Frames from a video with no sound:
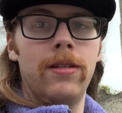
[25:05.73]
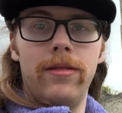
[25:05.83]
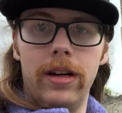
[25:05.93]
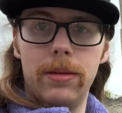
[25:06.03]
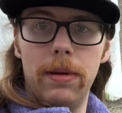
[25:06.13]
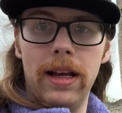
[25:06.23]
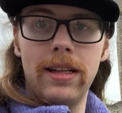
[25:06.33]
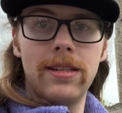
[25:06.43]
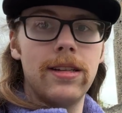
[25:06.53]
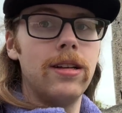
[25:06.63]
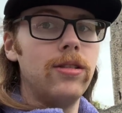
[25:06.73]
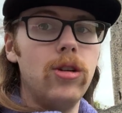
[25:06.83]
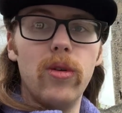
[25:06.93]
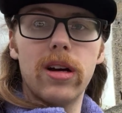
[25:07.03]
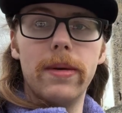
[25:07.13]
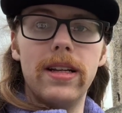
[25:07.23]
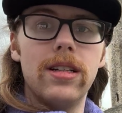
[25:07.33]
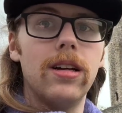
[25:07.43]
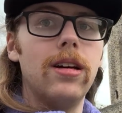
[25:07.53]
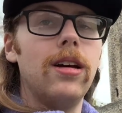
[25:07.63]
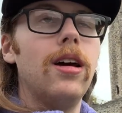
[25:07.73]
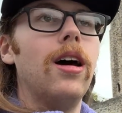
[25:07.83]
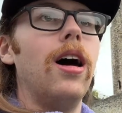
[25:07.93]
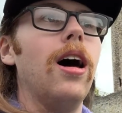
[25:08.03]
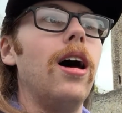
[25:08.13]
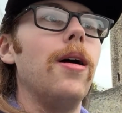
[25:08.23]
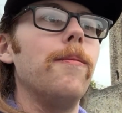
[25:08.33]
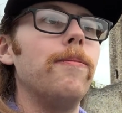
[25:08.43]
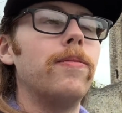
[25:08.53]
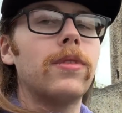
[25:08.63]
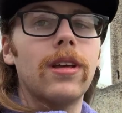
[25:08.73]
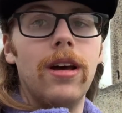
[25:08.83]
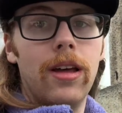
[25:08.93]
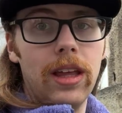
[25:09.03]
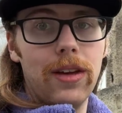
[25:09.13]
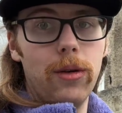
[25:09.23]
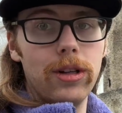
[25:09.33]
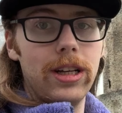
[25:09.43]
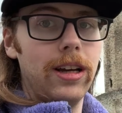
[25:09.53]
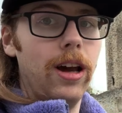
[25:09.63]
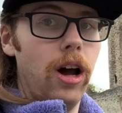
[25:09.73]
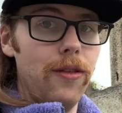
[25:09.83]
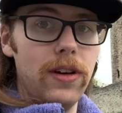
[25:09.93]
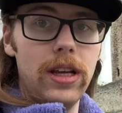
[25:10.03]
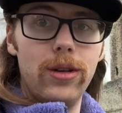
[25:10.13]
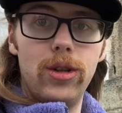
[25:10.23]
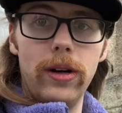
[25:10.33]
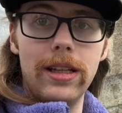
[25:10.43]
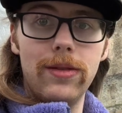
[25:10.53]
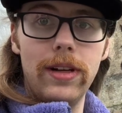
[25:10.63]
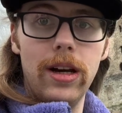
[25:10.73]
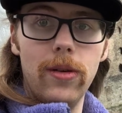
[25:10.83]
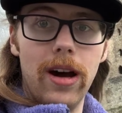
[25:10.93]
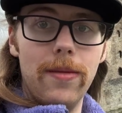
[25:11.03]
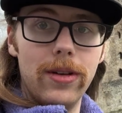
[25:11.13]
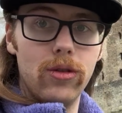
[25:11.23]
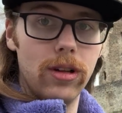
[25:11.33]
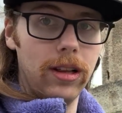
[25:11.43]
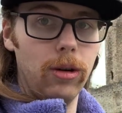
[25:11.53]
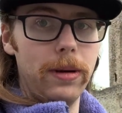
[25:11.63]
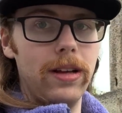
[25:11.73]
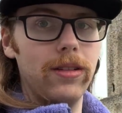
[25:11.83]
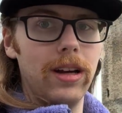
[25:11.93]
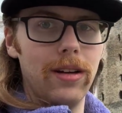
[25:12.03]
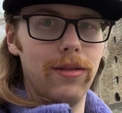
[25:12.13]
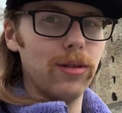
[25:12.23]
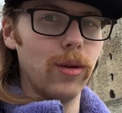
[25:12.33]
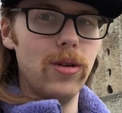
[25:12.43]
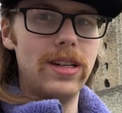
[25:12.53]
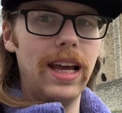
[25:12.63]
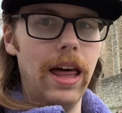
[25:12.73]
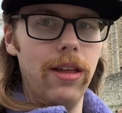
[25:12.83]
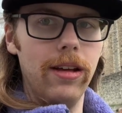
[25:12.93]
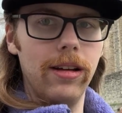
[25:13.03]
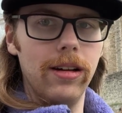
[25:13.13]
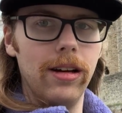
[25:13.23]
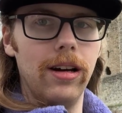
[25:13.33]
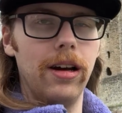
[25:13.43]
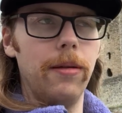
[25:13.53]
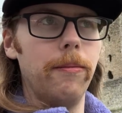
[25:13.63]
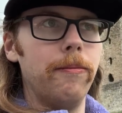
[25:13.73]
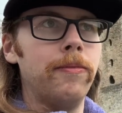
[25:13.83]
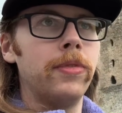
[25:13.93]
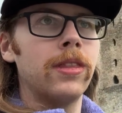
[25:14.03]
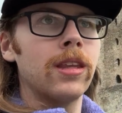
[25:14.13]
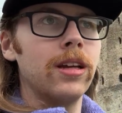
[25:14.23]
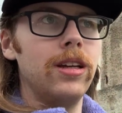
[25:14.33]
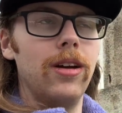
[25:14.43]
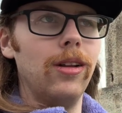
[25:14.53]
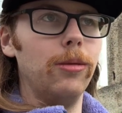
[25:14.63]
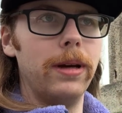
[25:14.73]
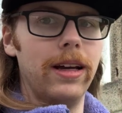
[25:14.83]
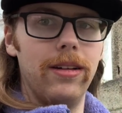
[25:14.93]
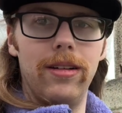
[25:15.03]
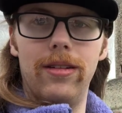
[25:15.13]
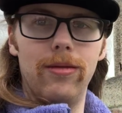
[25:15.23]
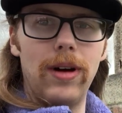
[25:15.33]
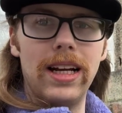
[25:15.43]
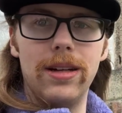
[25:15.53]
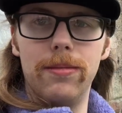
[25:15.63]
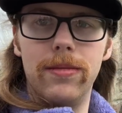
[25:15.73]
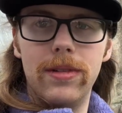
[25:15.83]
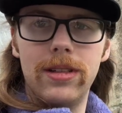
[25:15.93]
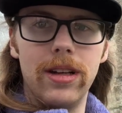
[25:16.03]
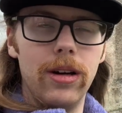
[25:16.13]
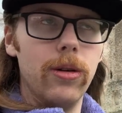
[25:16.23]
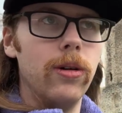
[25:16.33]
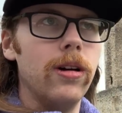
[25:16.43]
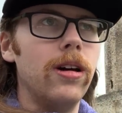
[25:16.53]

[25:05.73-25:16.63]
nice place, do recommend. Thank you for watching. Hopefully you enjoyed this video. This was a little bit kind of thrown together, you know, a little bit random, so